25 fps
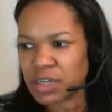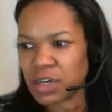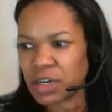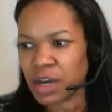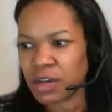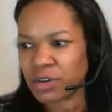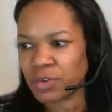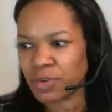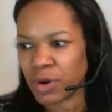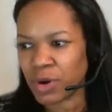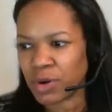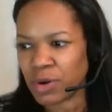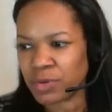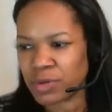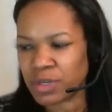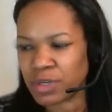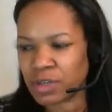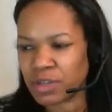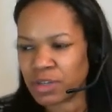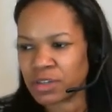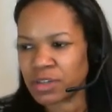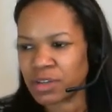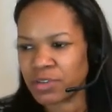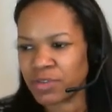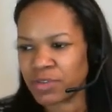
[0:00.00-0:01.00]
unquote,
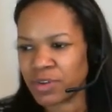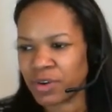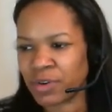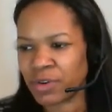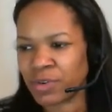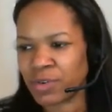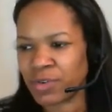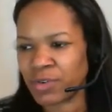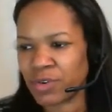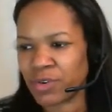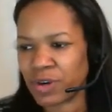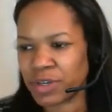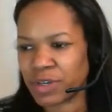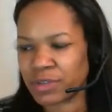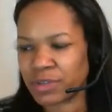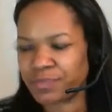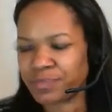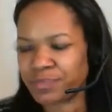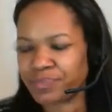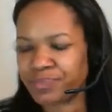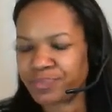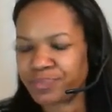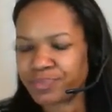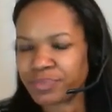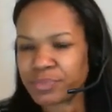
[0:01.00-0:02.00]
to federal court.
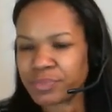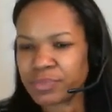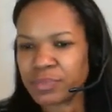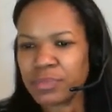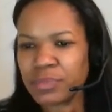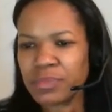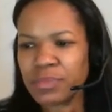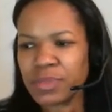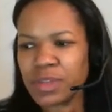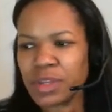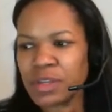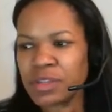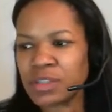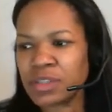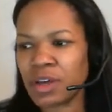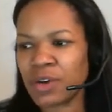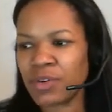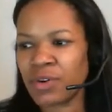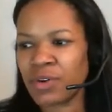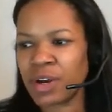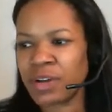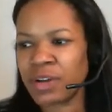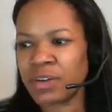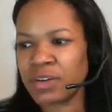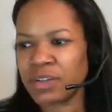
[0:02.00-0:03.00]
So
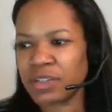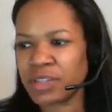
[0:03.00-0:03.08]
under